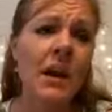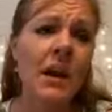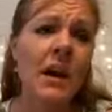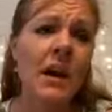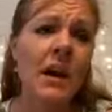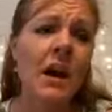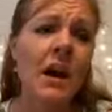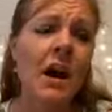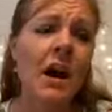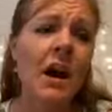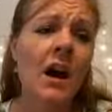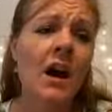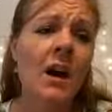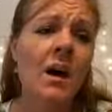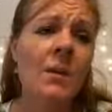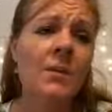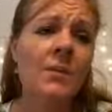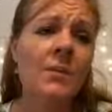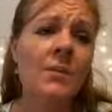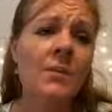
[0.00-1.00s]

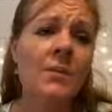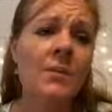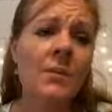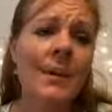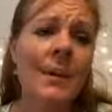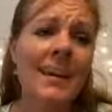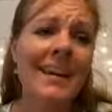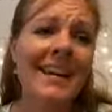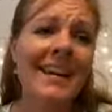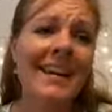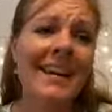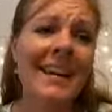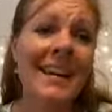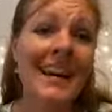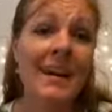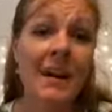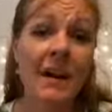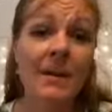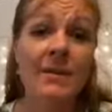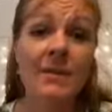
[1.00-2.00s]
Um,
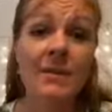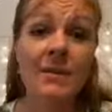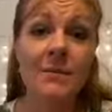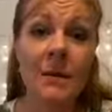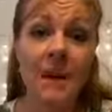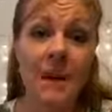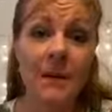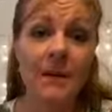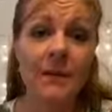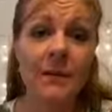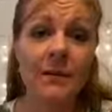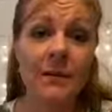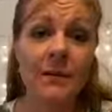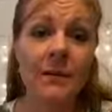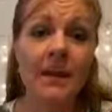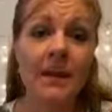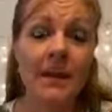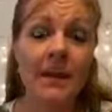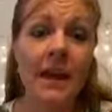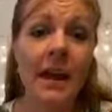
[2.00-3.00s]
and I was a male,
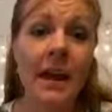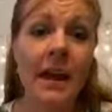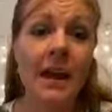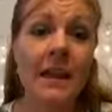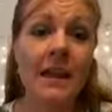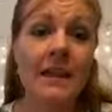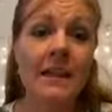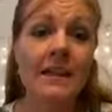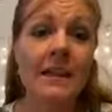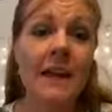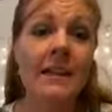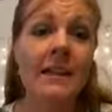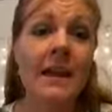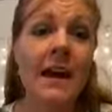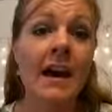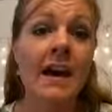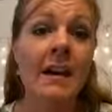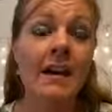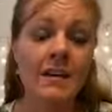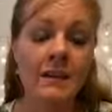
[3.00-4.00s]
and
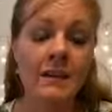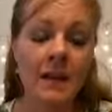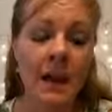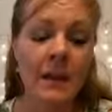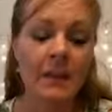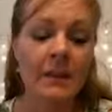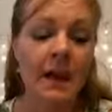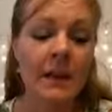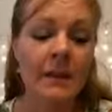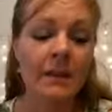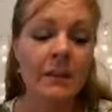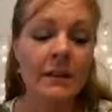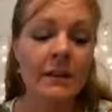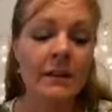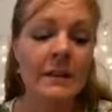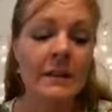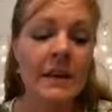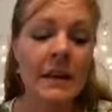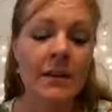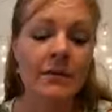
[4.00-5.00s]
that timeline was
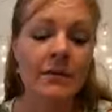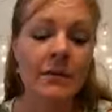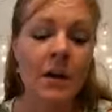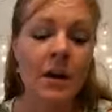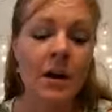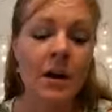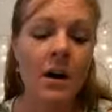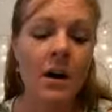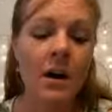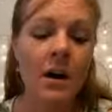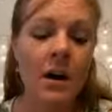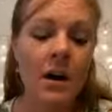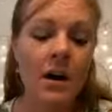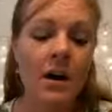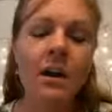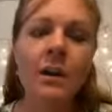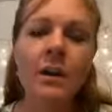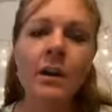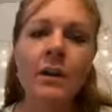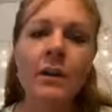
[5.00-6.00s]
never
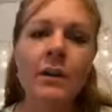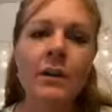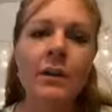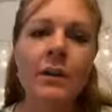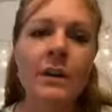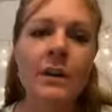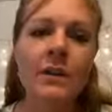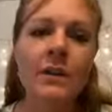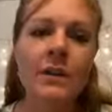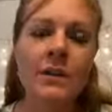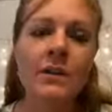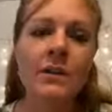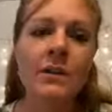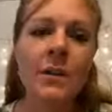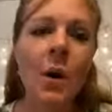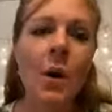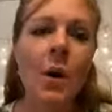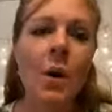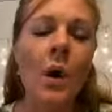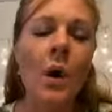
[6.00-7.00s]
concluded.
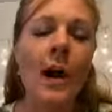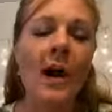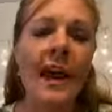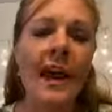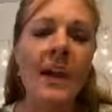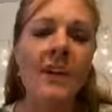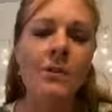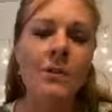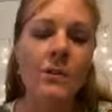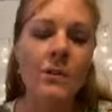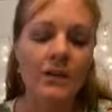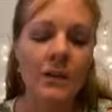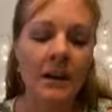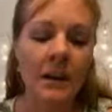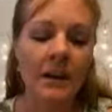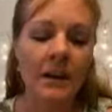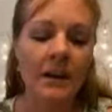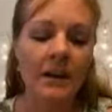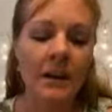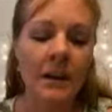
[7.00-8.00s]
So I had to
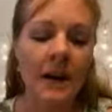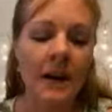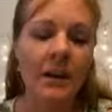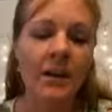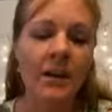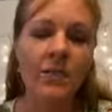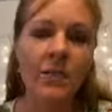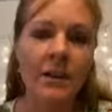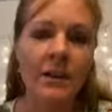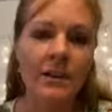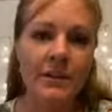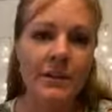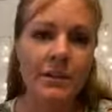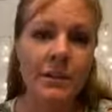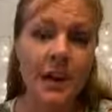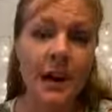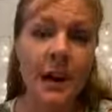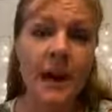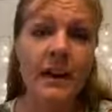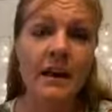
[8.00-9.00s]
embody that and
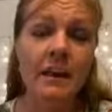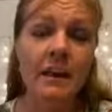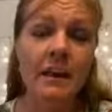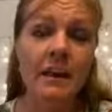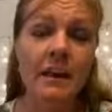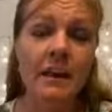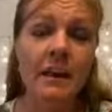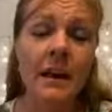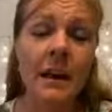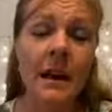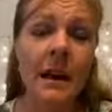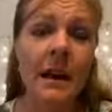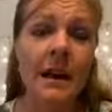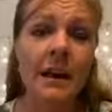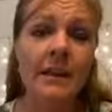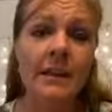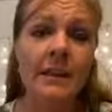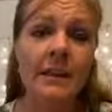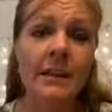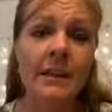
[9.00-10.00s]
resurrect
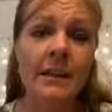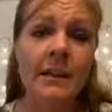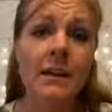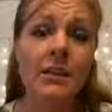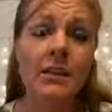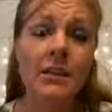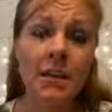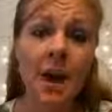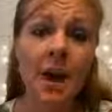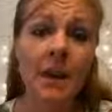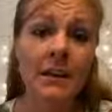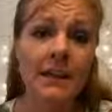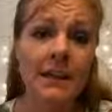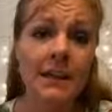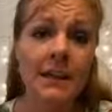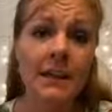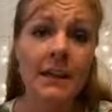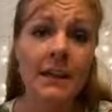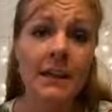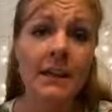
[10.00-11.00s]
that
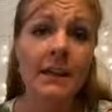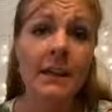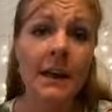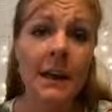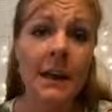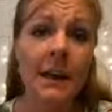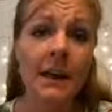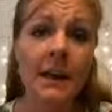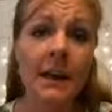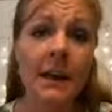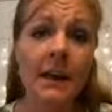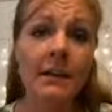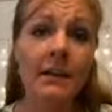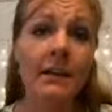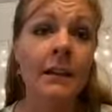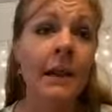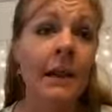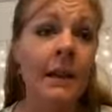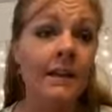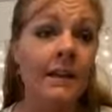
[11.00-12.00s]
Shakti again, and
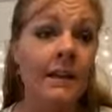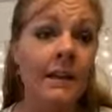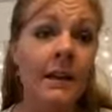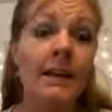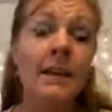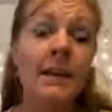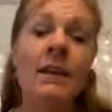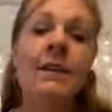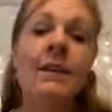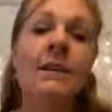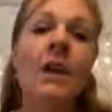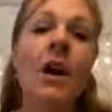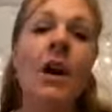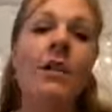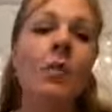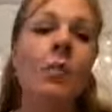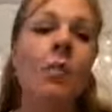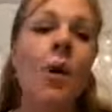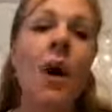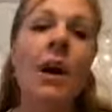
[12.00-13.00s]
it's called
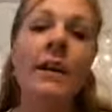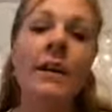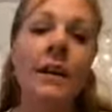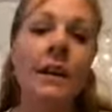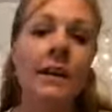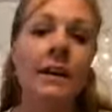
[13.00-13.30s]
a walk-in.